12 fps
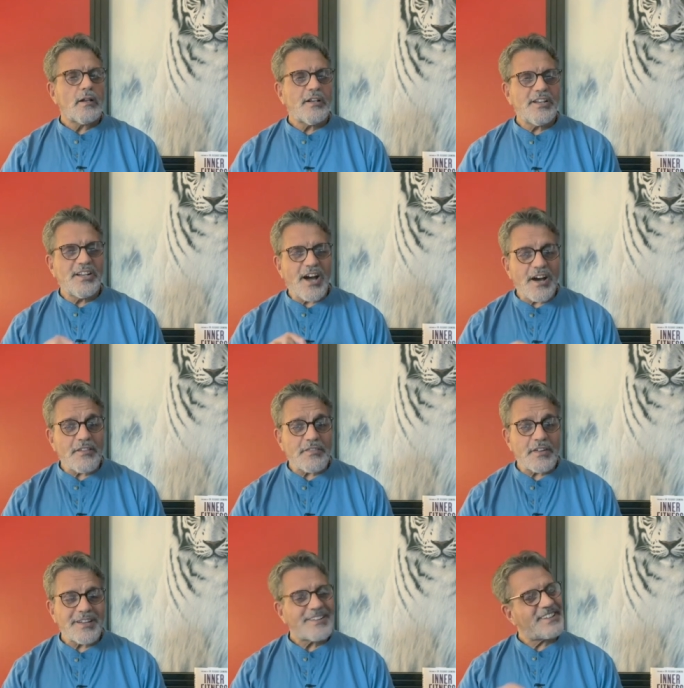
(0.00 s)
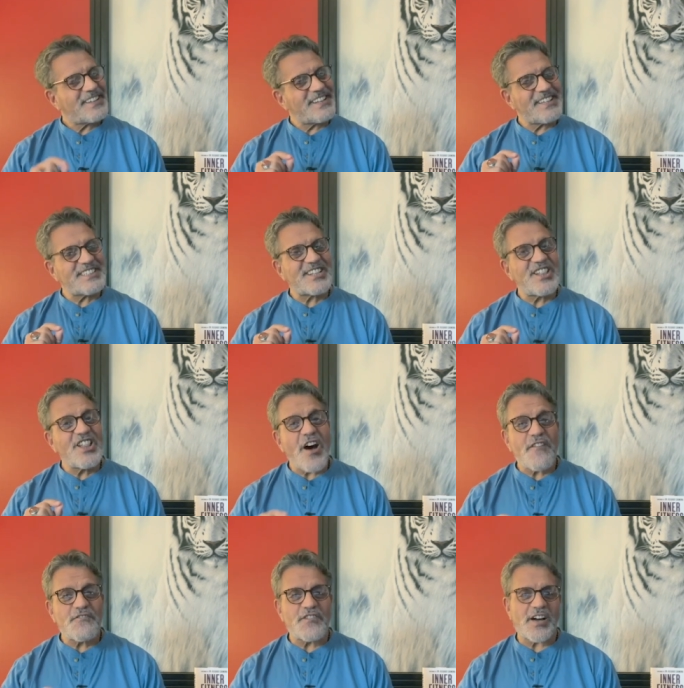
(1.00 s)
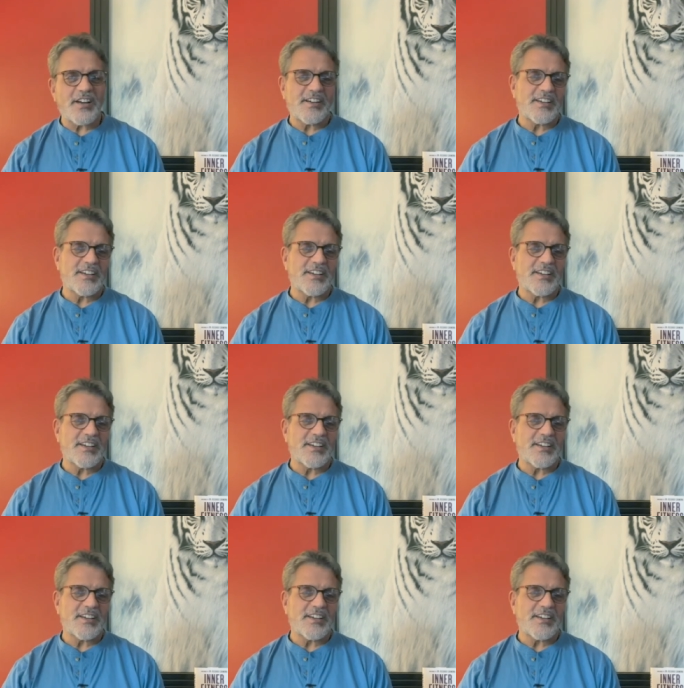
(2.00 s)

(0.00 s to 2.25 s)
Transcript: Love is love.